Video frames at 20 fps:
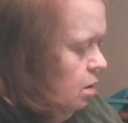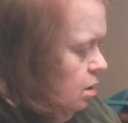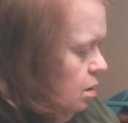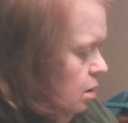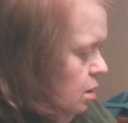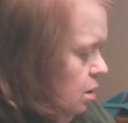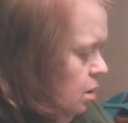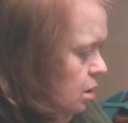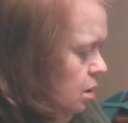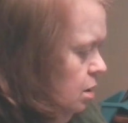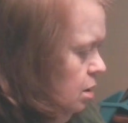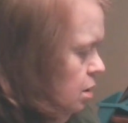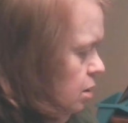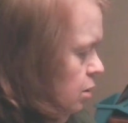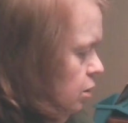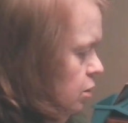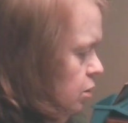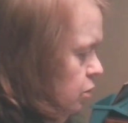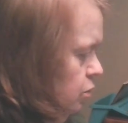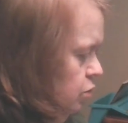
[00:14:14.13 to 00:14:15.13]
And the
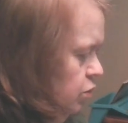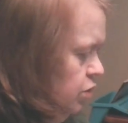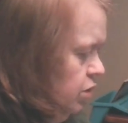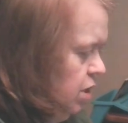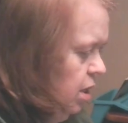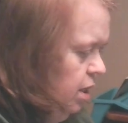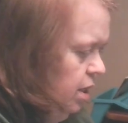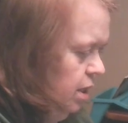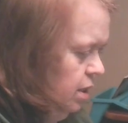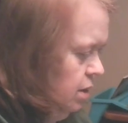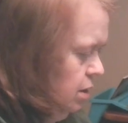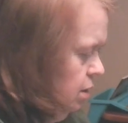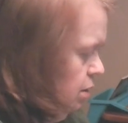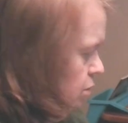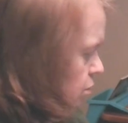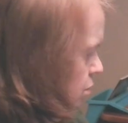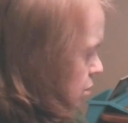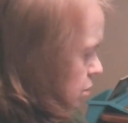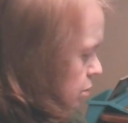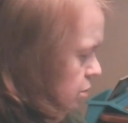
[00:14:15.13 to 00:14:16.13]
glue side has the
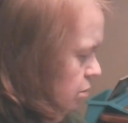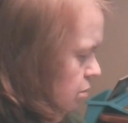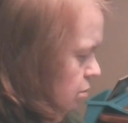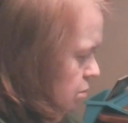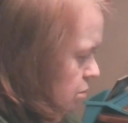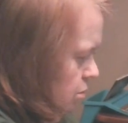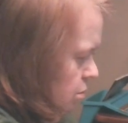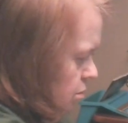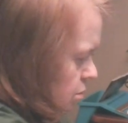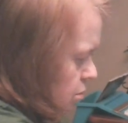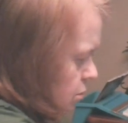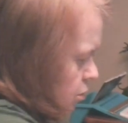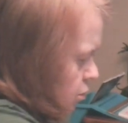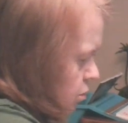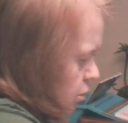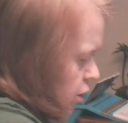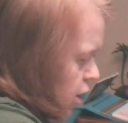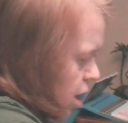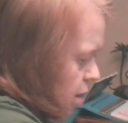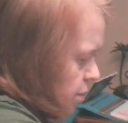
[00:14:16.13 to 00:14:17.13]
little
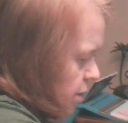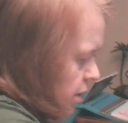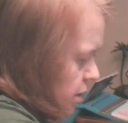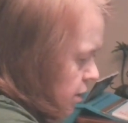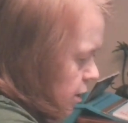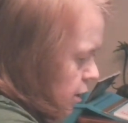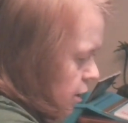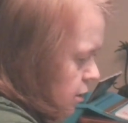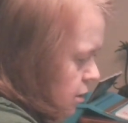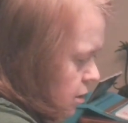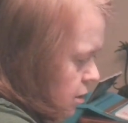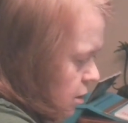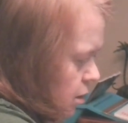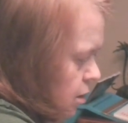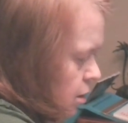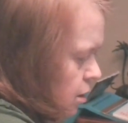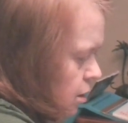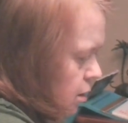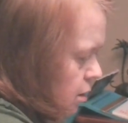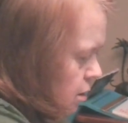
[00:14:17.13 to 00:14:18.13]
knobby things,
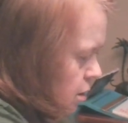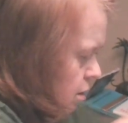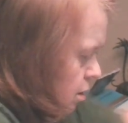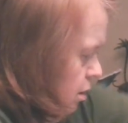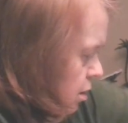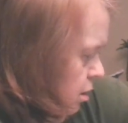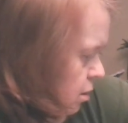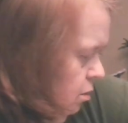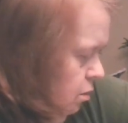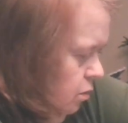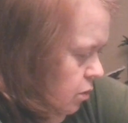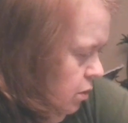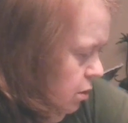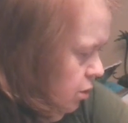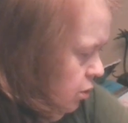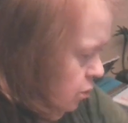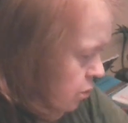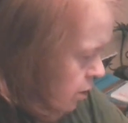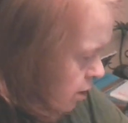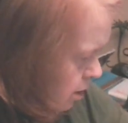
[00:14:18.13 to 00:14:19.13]
and it goes
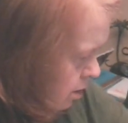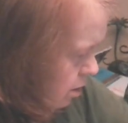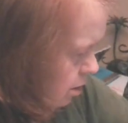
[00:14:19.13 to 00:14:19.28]
this way.